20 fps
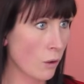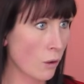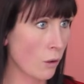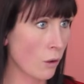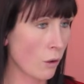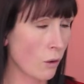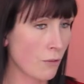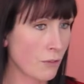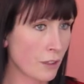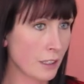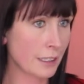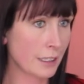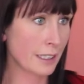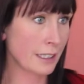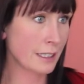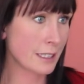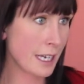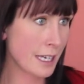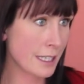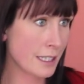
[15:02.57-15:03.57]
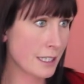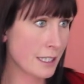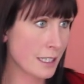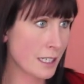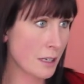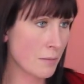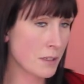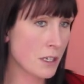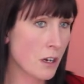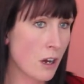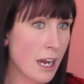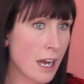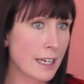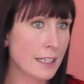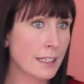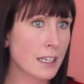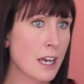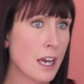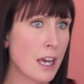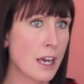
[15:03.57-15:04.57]
or feeling tense and uptight.
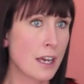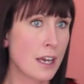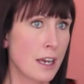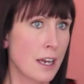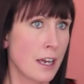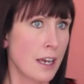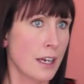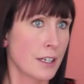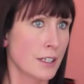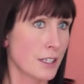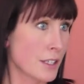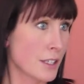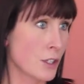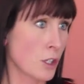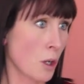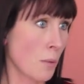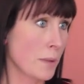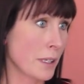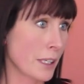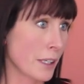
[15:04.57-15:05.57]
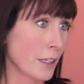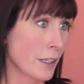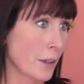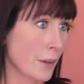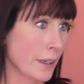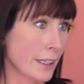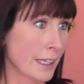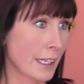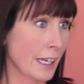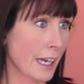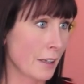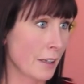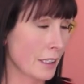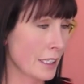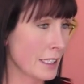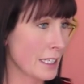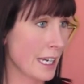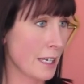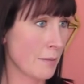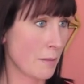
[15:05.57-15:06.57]
Just stopping and going, okay, I'm going
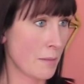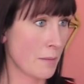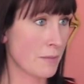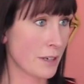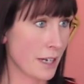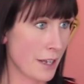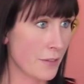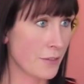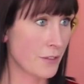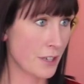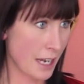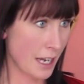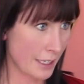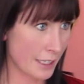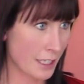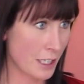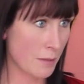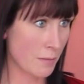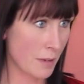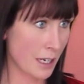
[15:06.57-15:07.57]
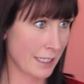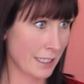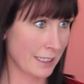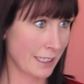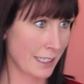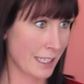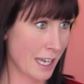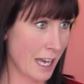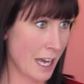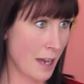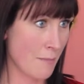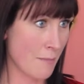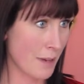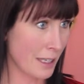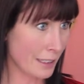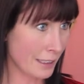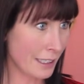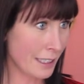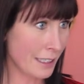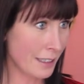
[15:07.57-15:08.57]
to take my breath down into my
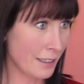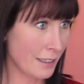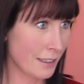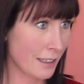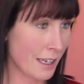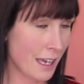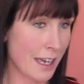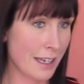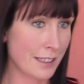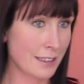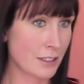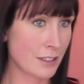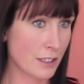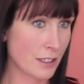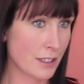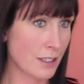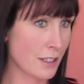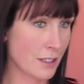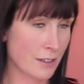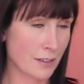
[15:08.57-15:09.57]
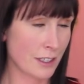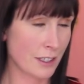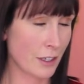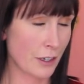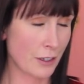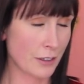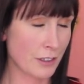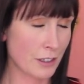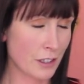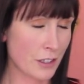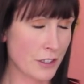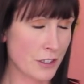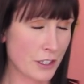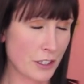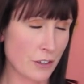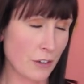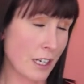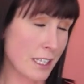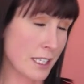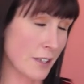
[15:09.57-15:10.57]
belly, and just, closing
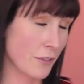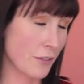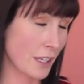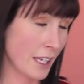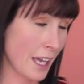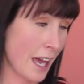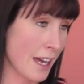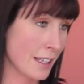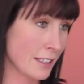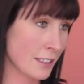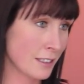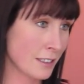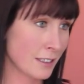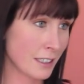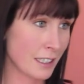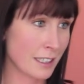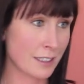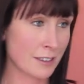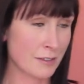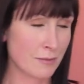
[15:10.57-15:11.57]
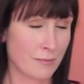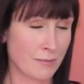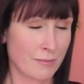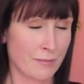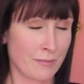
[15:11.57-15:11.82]
your eyes if you can, and